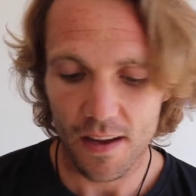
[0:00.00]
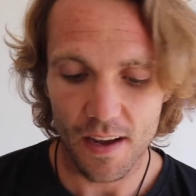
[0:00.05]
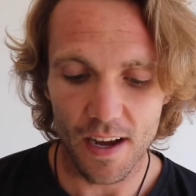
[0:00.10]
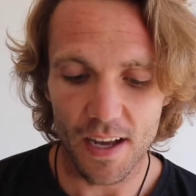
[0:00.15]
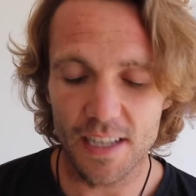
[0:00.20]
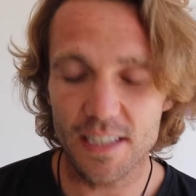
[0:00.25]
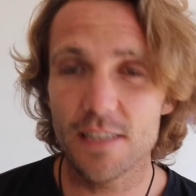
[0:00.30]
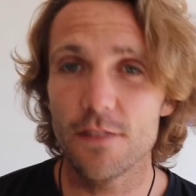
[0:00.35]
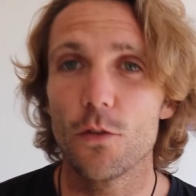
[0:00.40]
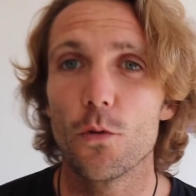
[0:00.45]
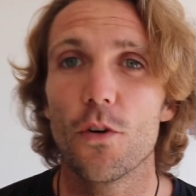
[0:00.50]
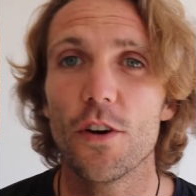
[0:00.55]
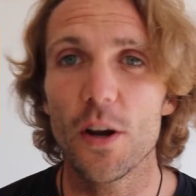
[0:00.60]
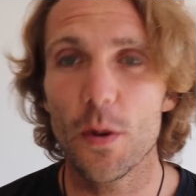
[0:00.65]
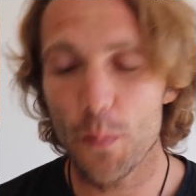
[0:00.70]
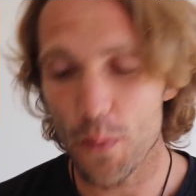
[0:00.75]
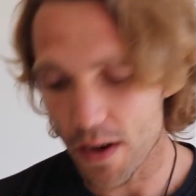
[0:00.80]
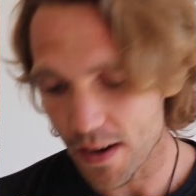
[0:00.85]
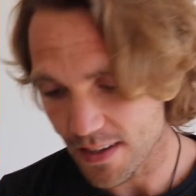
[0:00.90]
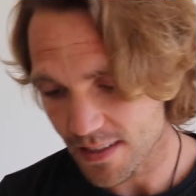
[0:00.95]
Guys, if you're
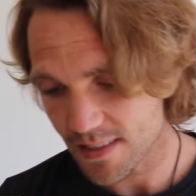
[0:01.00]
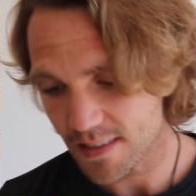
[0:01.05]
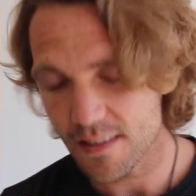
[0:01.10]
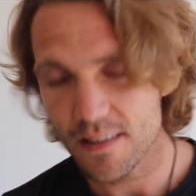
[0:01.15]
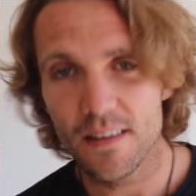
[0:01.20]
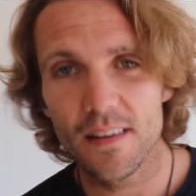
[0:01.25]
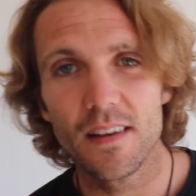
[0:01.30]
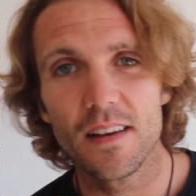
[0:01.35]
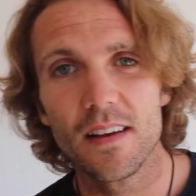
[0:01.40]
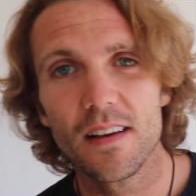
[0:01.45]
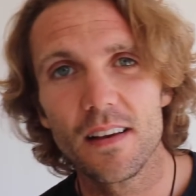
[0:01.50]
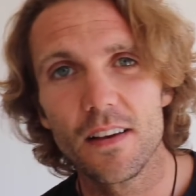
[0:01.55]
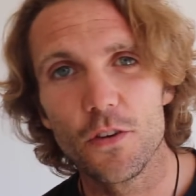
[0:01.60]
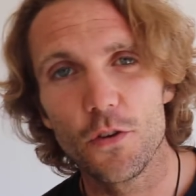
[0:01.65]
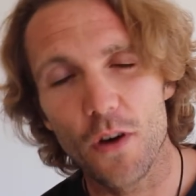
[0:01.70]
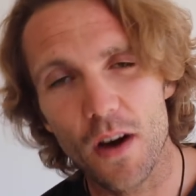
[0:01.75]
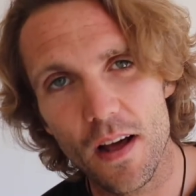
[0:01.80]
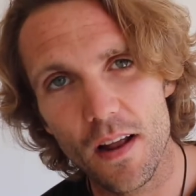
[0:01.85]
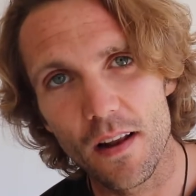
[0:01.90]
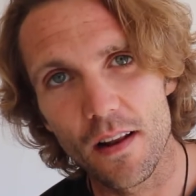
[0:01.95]
worried about
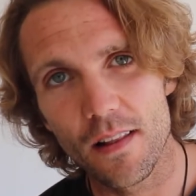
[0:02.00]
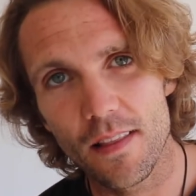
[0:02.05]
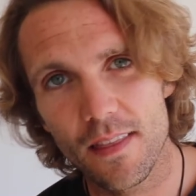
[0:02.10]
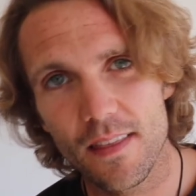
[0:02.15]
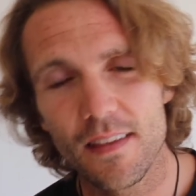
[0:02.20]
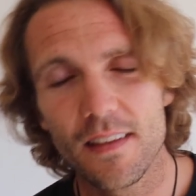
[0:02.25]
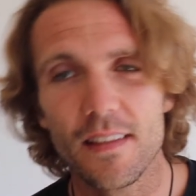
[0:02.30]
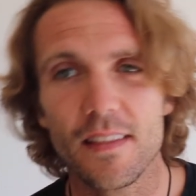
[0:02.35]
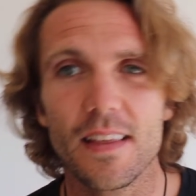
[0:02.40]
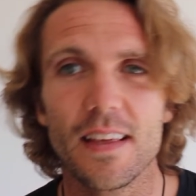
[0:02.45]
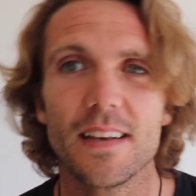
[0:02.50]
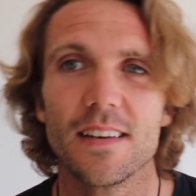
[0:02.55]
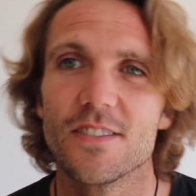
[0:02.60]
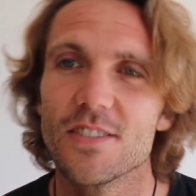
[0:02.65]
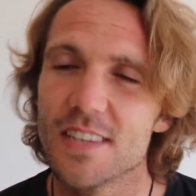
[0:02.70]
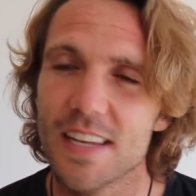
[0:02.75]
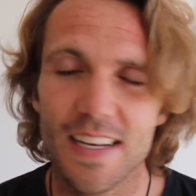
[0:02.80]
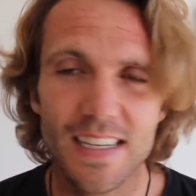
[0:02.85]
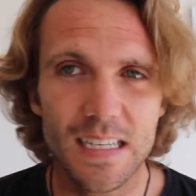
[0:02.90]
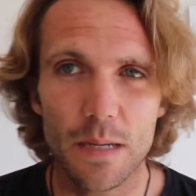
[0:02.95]
your health, then
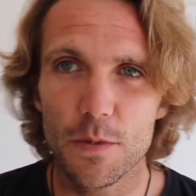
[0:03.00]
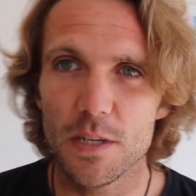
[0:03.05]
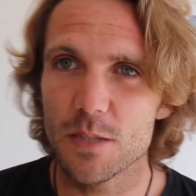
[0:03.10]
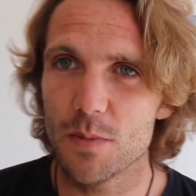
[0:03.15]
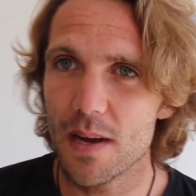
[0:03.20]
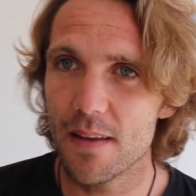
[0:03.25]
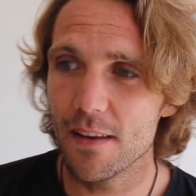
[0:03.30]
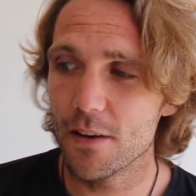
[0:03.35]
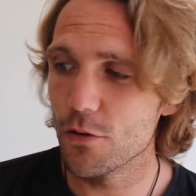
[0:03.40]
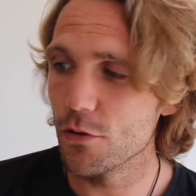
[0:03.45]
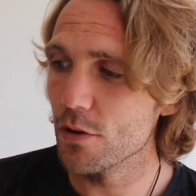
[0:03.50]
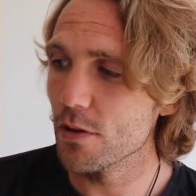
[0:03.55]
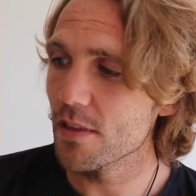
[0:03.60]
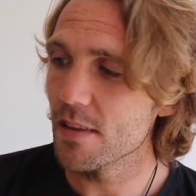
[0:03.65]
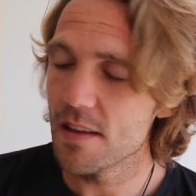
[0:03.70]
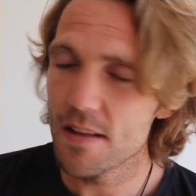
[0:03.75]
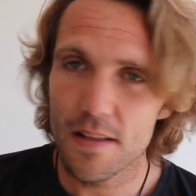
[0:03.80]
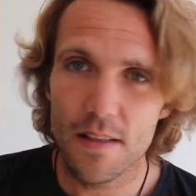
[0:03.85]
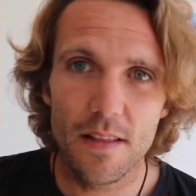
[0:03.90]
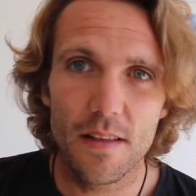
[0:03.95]
just get some Expanded Youth.
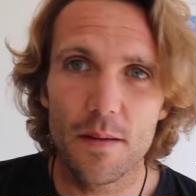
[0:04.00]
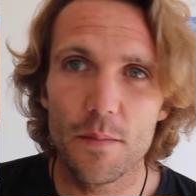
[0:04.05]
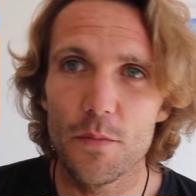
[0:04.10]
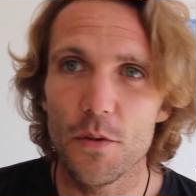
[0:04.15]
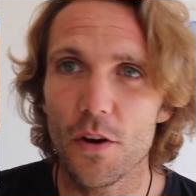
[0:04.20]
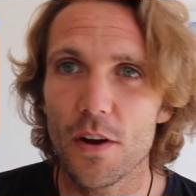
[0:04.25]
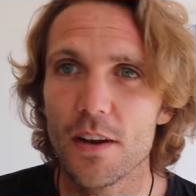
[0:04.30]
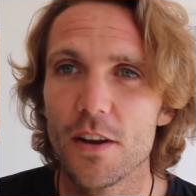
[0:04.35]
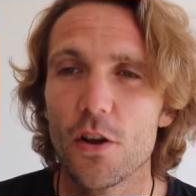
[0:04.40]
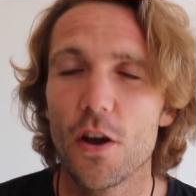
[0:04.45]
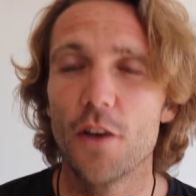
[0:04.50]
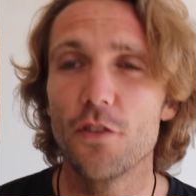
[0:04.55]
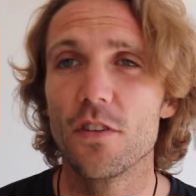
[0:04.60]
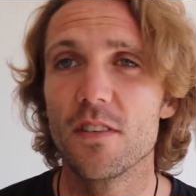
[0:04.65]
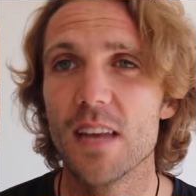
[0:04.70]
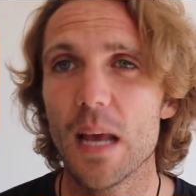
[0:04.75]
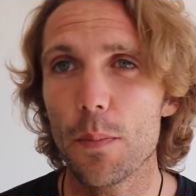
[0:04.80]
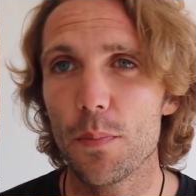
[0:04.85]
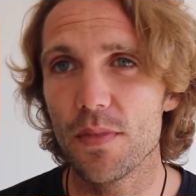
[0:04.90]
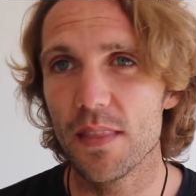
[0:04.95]
Not going to go into
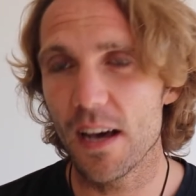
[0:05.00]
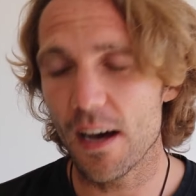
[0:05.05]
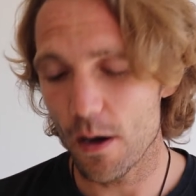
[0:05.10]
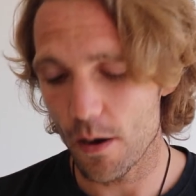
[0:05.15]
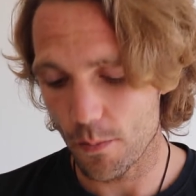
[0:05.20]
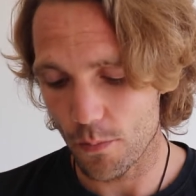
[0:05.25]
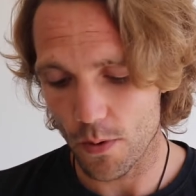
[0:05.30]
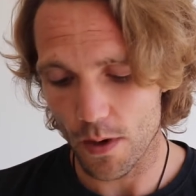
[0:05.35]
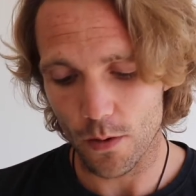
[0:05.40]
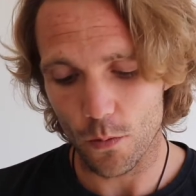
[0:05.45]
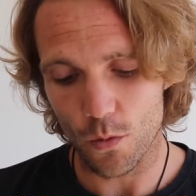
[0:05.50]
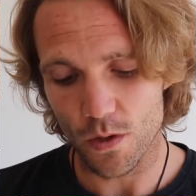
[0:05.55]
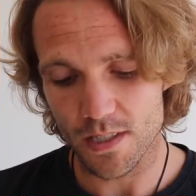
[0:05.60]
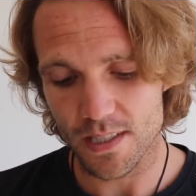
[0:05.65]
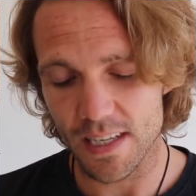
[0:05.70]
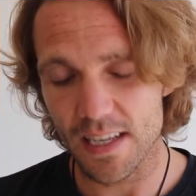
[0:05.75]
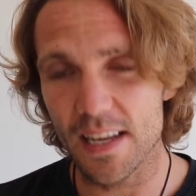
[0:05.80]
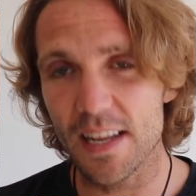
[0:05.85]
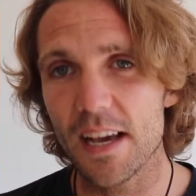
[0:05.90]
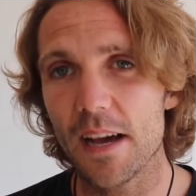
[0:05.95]
depth now about
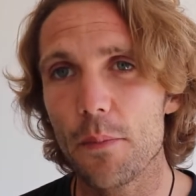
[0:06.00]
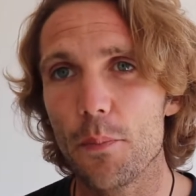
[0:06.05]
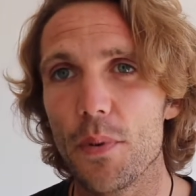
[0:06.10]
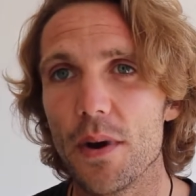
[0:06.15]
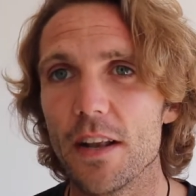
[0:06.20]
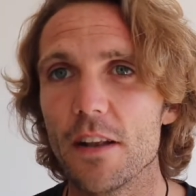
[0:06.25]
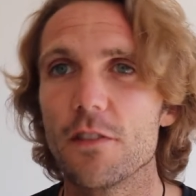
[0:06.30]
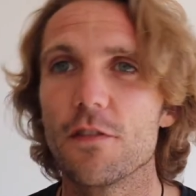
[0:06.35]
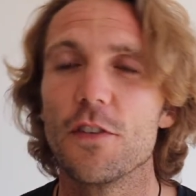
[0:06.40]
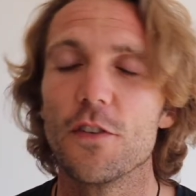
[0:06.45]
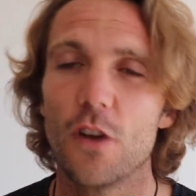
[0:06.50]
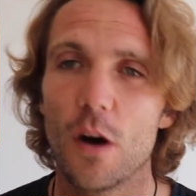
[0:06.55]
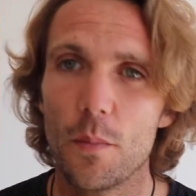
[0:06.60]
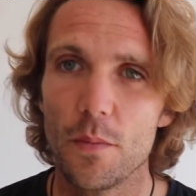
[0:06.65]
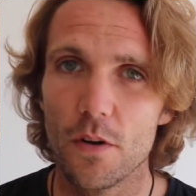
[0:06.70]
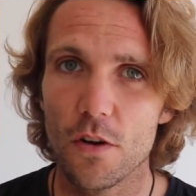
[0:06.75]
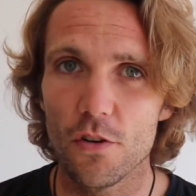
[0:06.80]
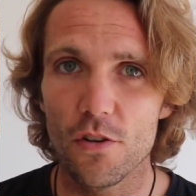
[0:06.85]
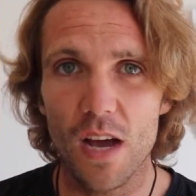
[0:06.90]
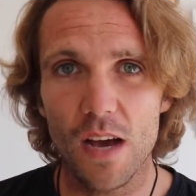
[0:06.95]
what's in here, but it's
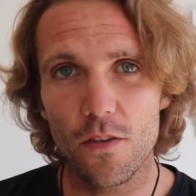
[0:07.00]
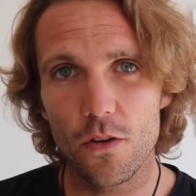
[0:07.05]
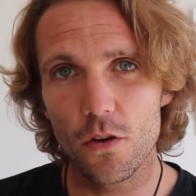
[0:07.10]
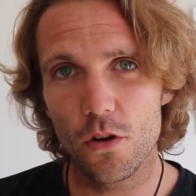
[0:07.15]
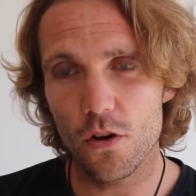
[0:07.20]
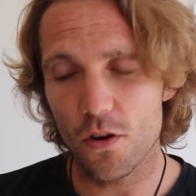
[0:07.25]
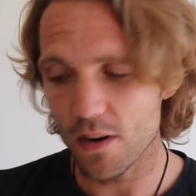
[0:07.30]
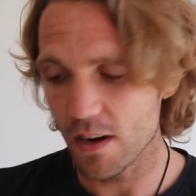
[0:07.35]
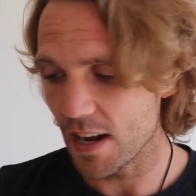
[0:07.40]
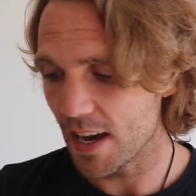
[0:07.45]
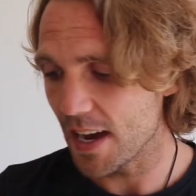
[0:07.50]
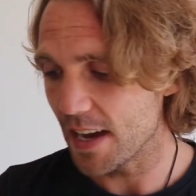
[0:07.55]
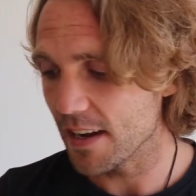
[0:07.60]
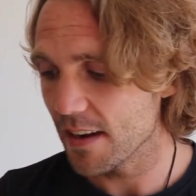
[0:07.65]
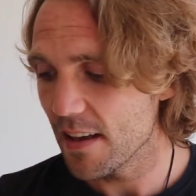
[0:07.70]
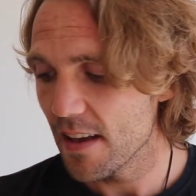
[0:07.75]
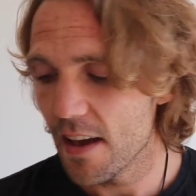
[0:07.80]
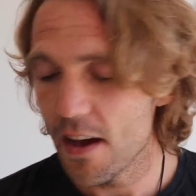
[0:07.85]
phenomenal. Go have a look online.